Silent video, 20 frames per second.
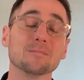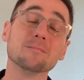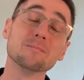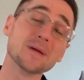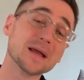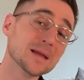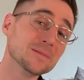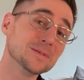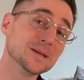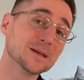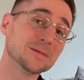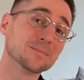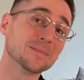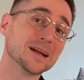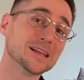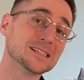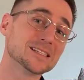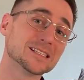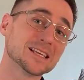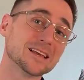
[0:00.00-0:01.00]
Maybe it
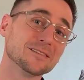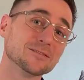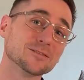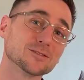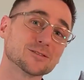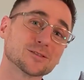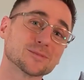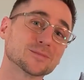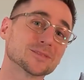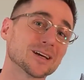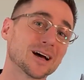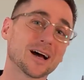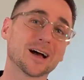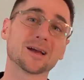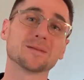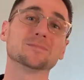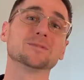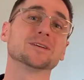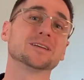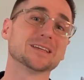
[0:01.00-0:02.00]
might save you some
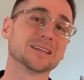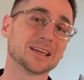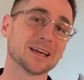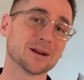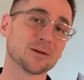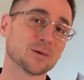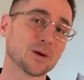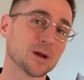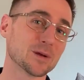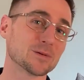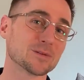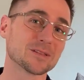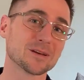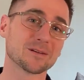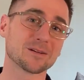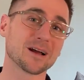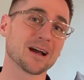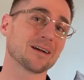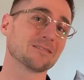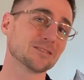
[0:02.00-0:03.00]
time. You can get away
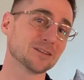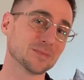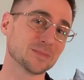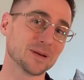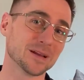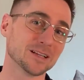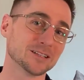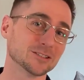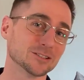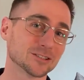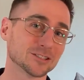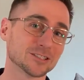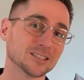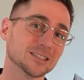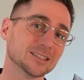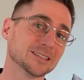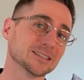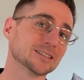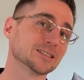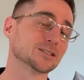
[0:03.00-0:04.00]
without having to paint your
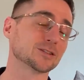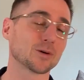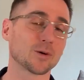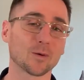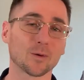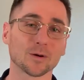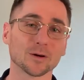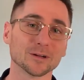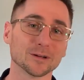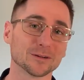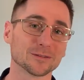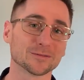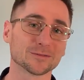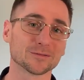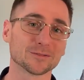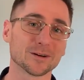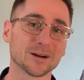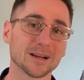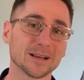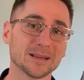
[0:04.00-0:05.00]
ceilings or your
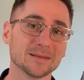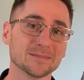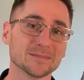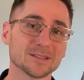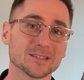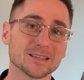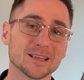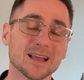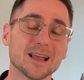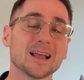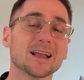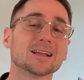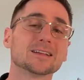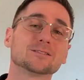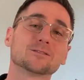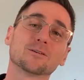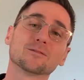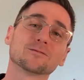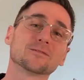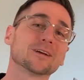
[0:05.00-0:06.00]
frames.
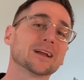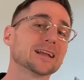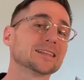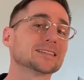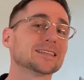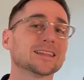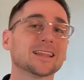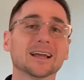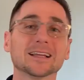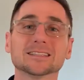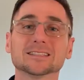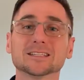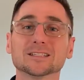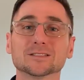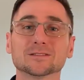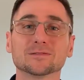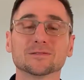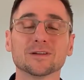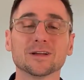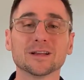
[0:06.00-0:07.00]
Don't forget to like
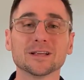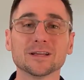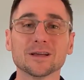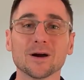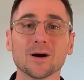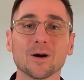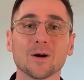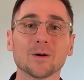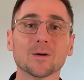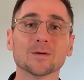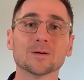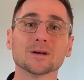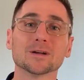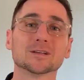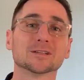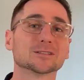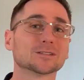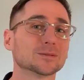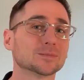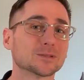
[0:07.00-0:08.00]
this video,
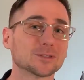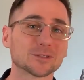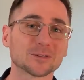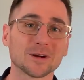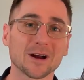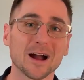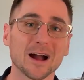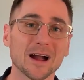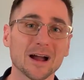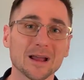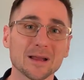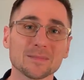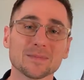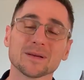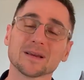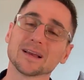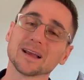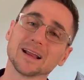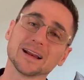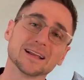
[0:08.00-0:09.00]
subscribe,
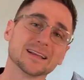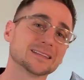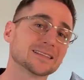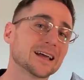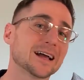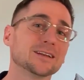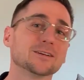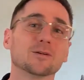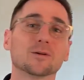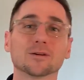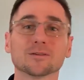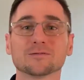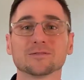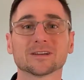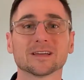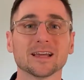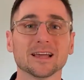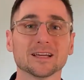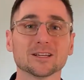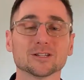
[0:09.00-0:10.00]
and hit that
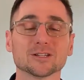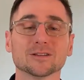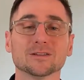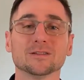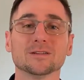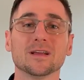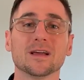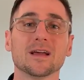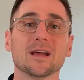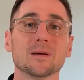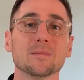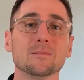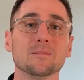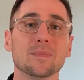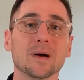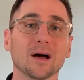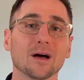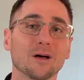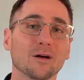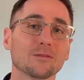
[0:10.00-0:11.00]
notification
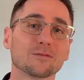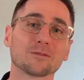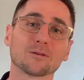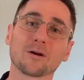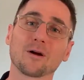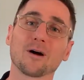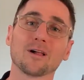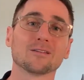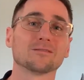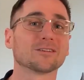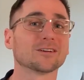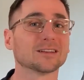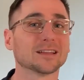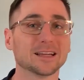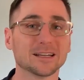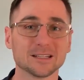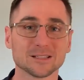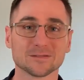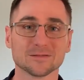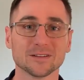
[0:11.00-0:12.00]
bell for all of our
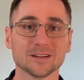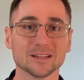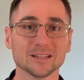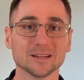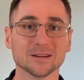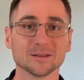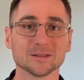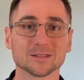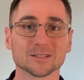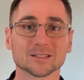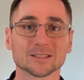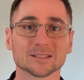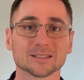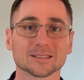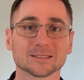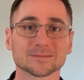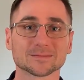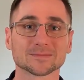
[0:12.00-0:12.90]
latest videos.